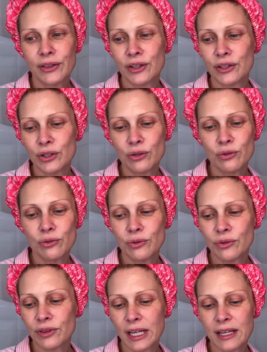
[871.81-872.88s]
the new
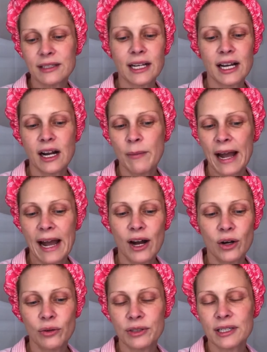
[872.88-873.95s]
things that come
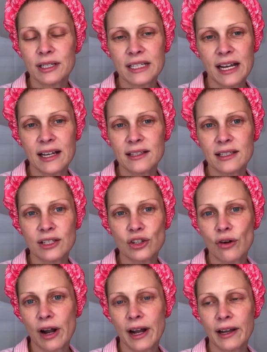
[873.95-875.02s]
out to test and
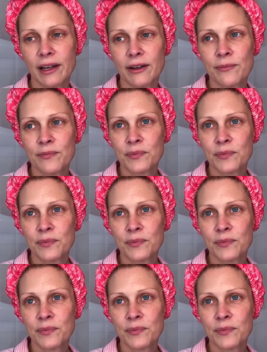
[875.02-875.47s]
try,